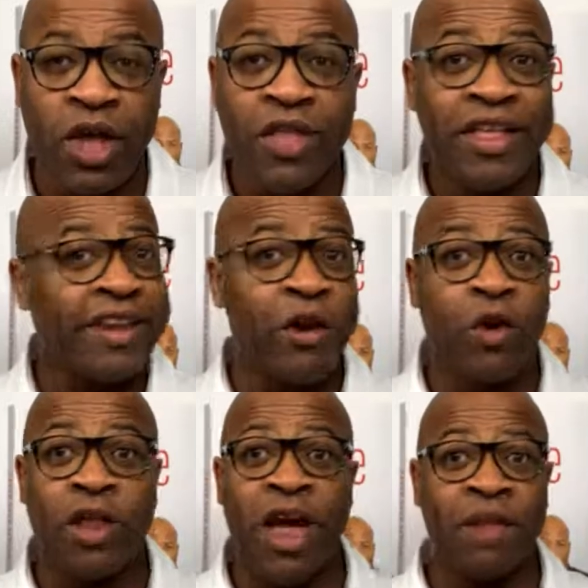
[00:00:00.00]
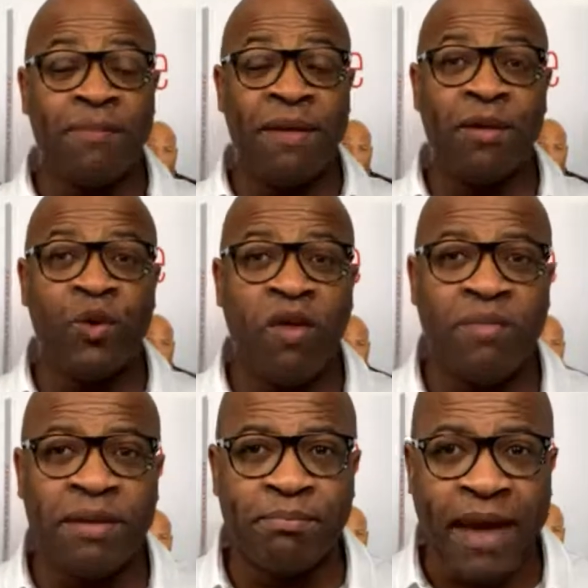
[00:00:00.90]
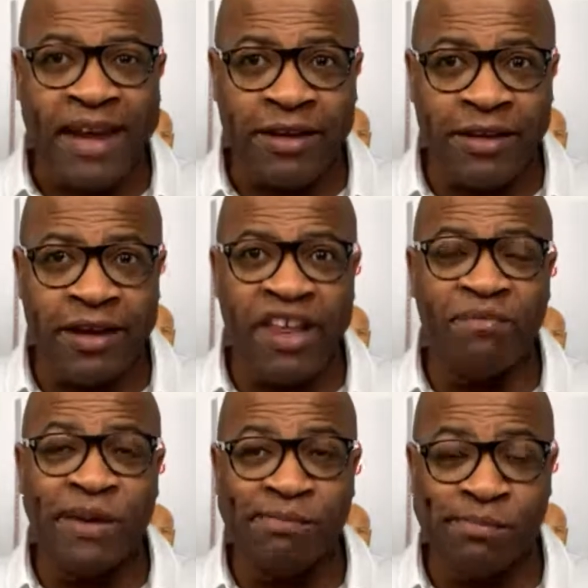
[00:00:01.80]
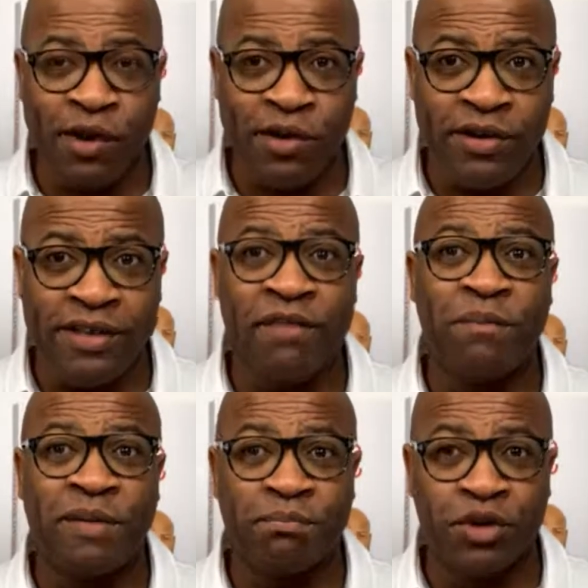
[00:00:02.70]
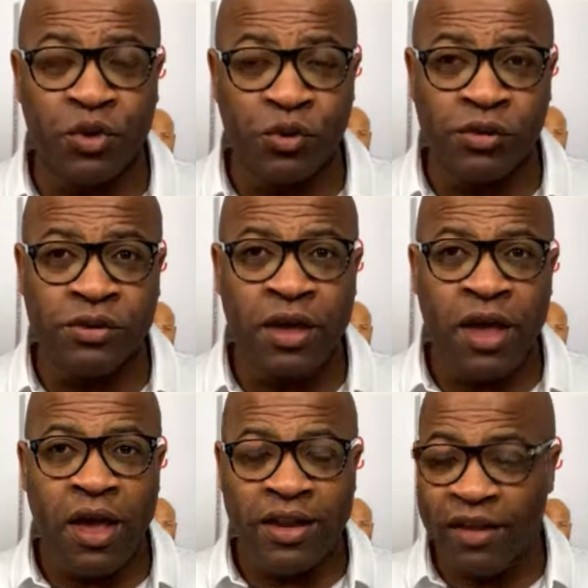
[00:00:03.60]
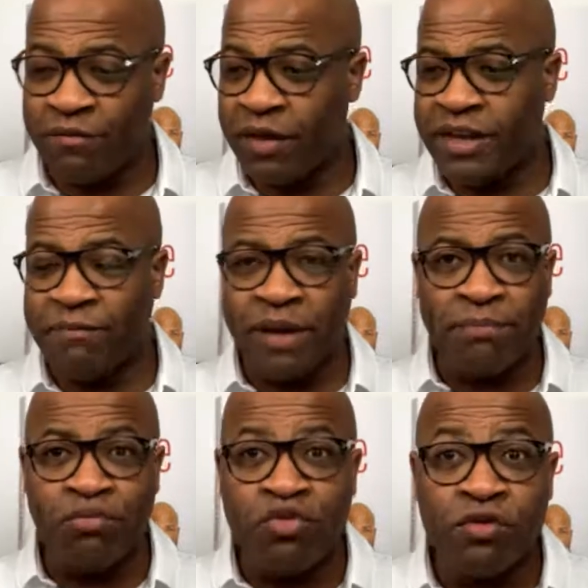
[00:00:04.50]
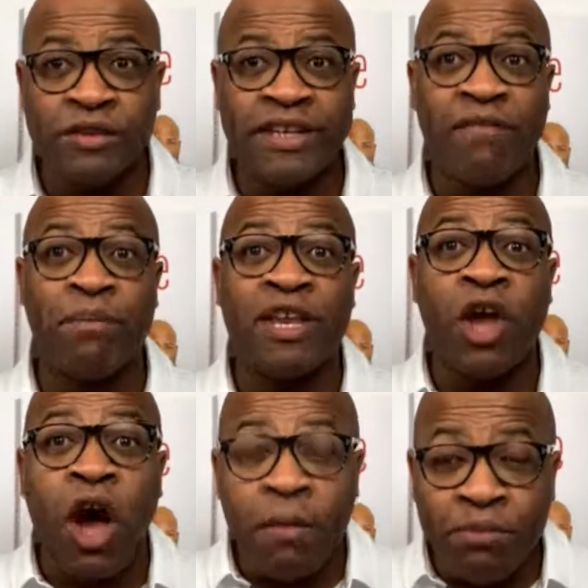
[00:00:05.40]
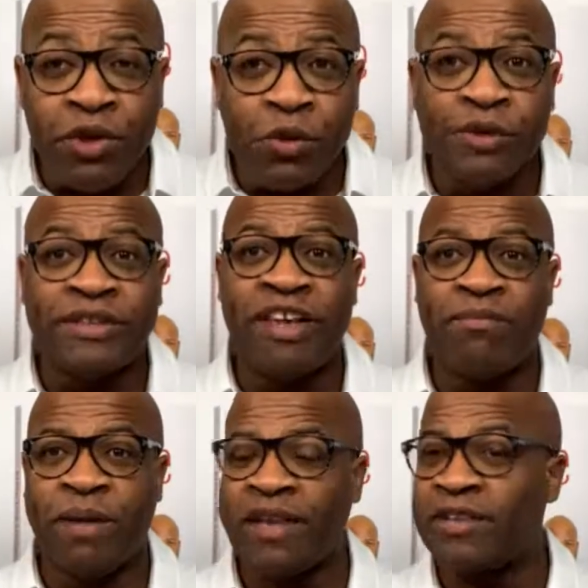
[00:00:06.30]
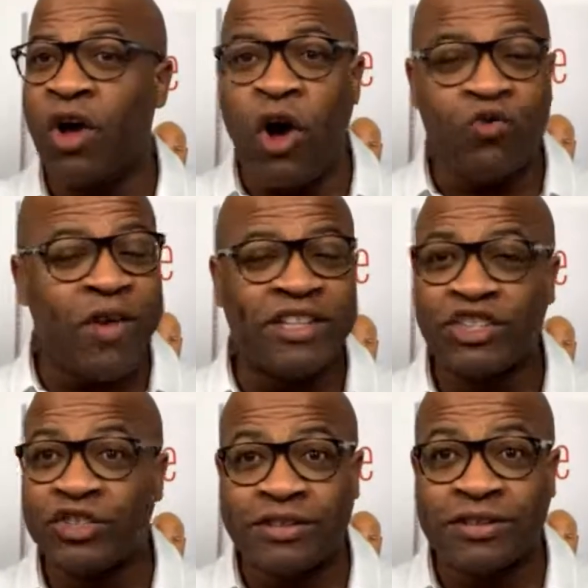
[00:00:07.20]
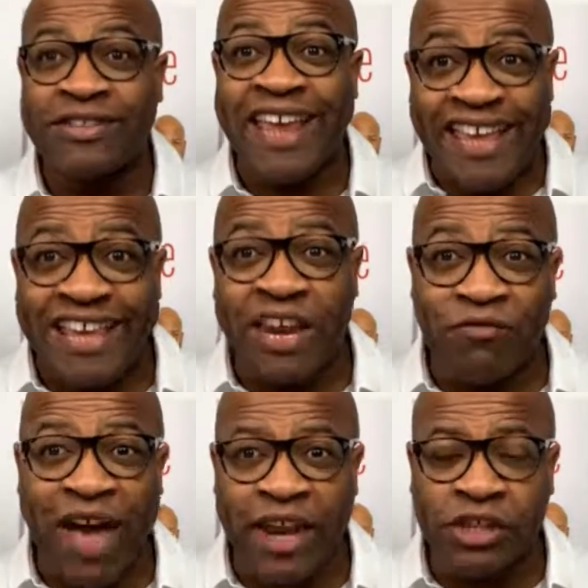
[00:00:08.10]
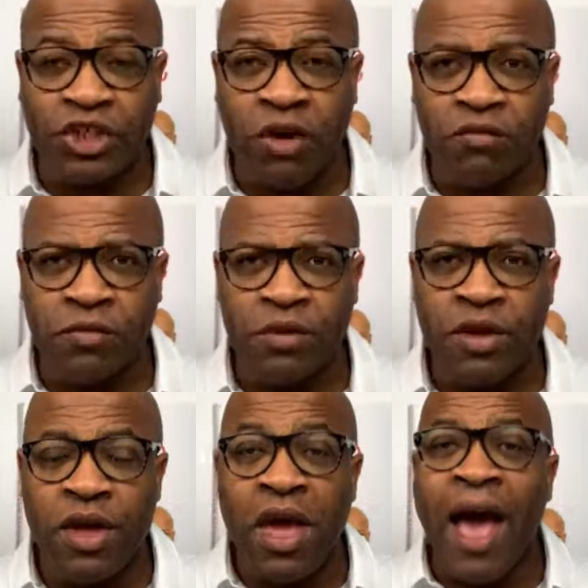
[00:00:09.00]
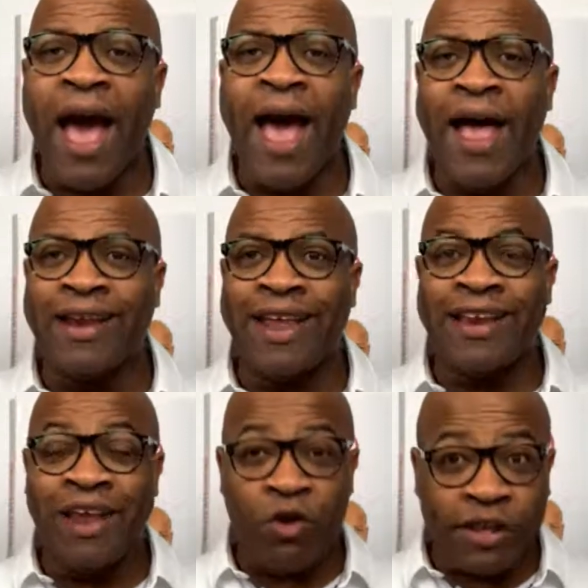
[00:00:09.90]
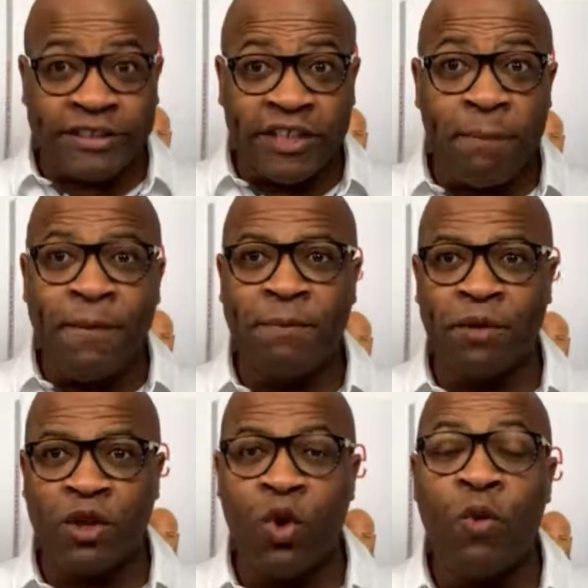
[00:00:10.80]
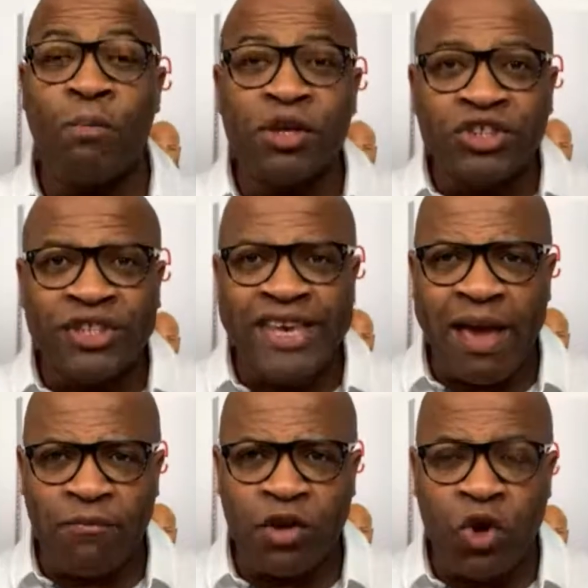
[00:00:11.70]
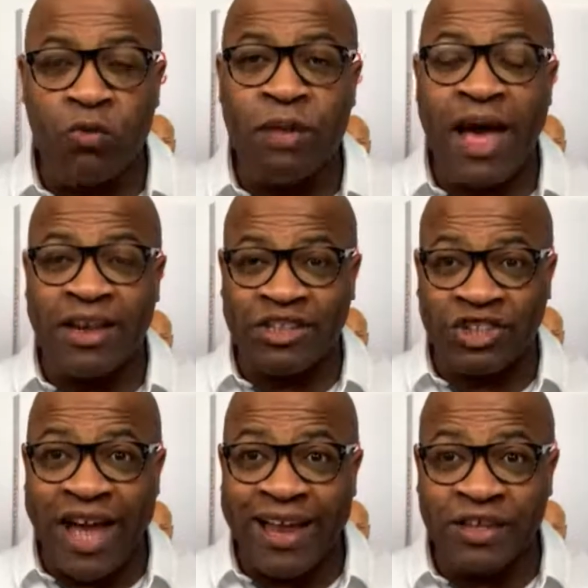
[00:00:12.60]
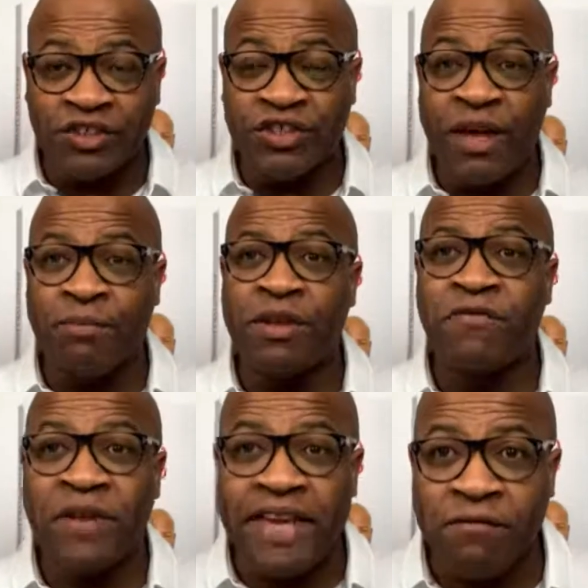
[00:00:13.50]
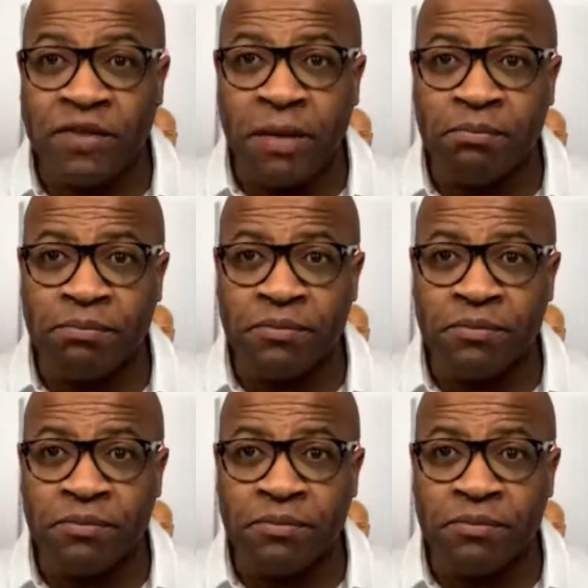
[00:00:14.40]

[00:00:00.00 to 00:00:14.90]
Now, there are a lot of people who have been bite, they've been burned, they've been abused, they've been bruised, they've been abused, they've been outright just taken advantage of. And there are some people who push the envelope and challenge them to forgive them.